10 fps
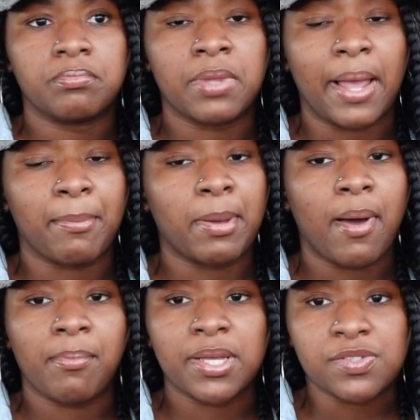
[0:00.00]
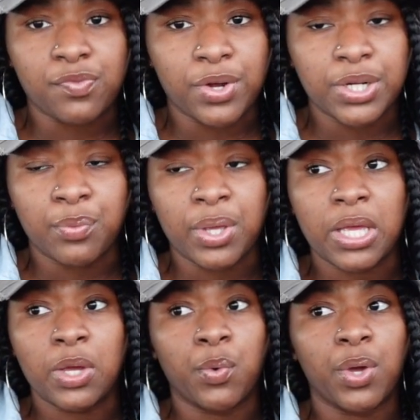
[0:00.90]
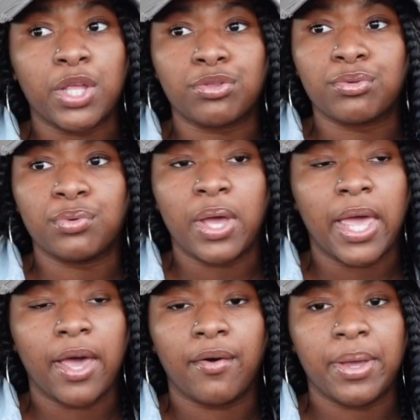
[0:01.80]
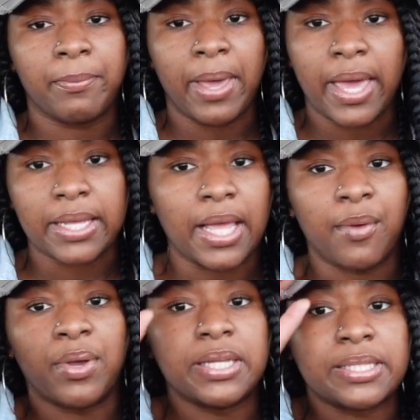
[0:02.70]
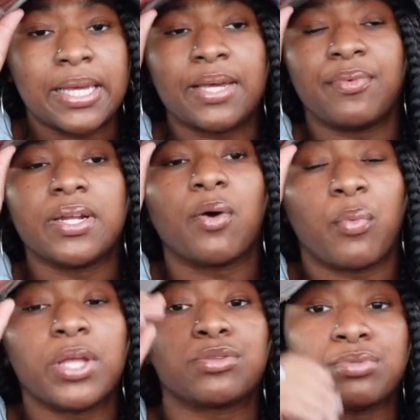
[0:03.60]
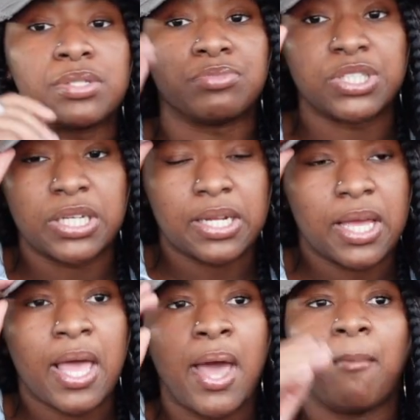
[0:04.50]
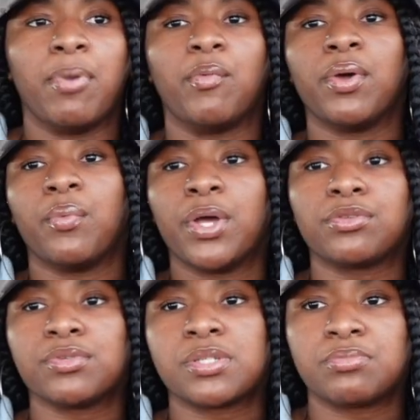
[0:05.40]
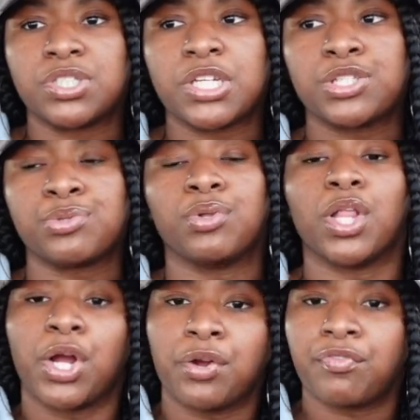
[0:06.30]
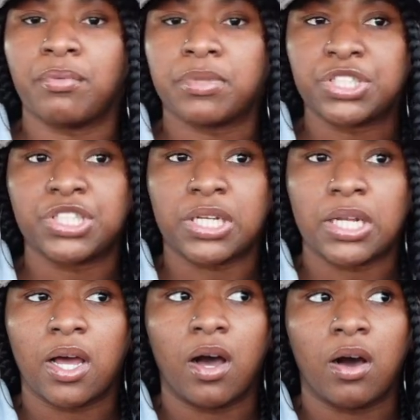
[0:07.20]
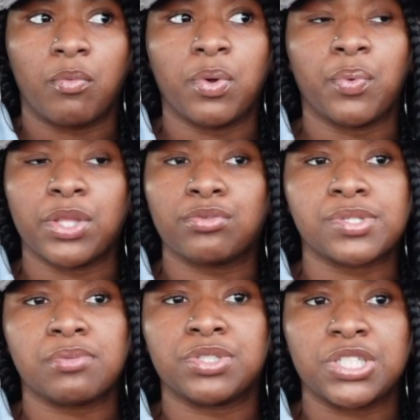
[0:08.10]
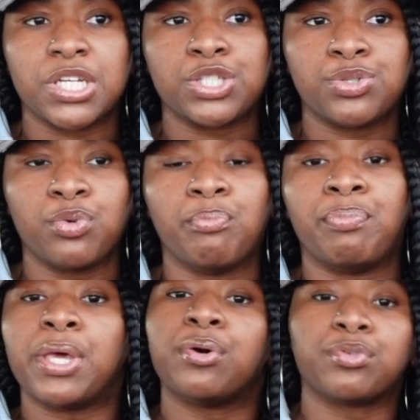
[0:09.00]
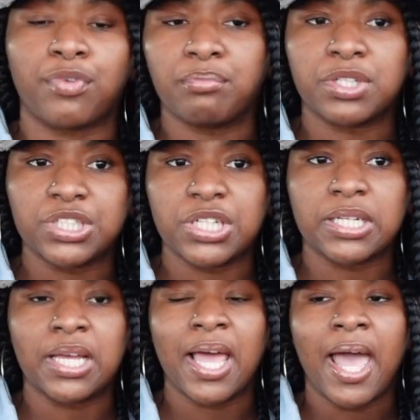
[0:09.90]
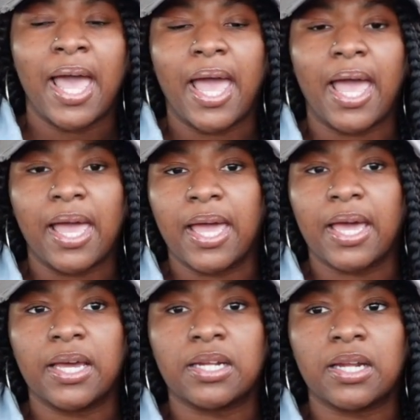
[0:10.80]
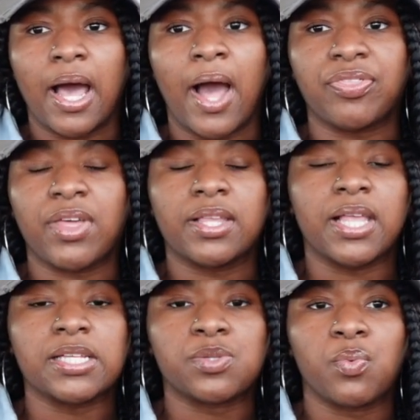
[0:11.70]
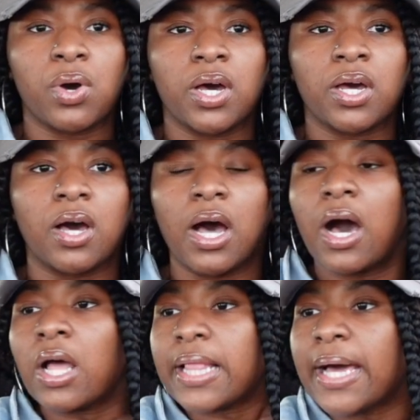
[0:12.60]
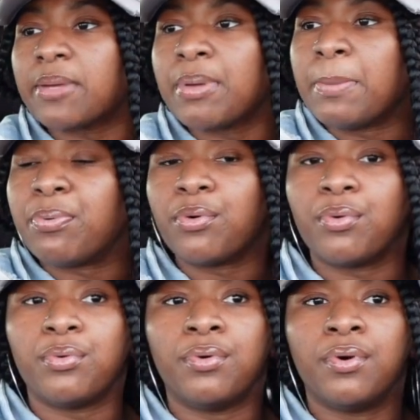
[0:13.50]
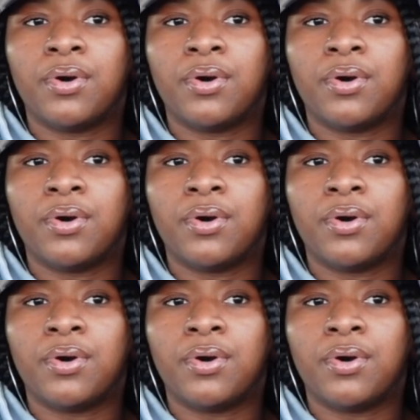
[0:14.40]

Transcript: like me and my best friend, we went through hell and back. Like we done went through some shit. But we went through some shit to learn from the shit. We went through some shit to build from the shit. And I think that's what a lot of people,